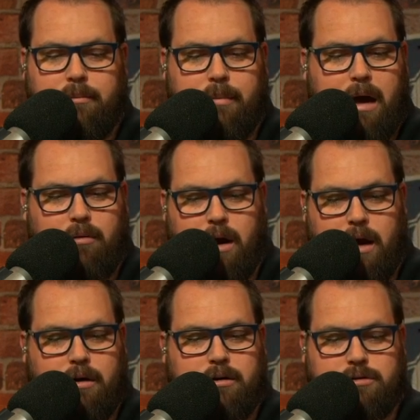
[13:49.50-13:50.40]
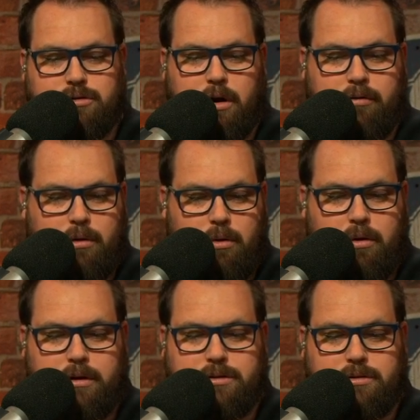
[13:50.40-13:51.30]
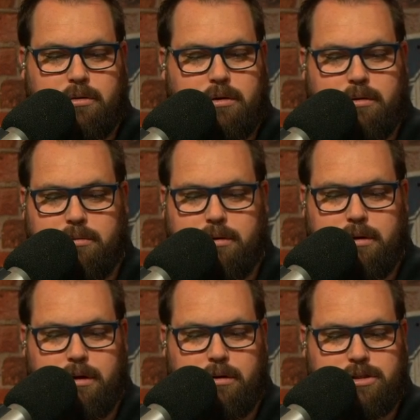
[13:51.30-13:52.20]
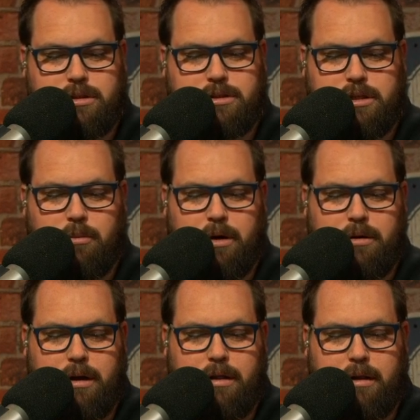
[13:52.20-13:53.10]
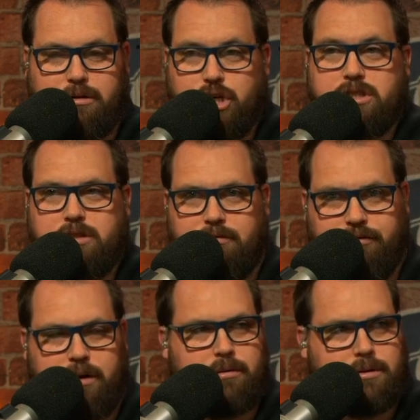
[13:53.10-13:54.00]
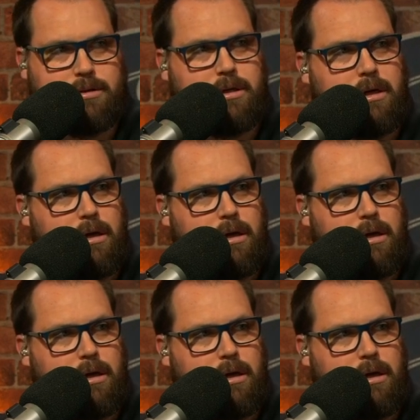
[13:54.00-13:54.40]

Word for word: Matt Ryan or Trevor Lawrence or you know someone in the, Justin Fields,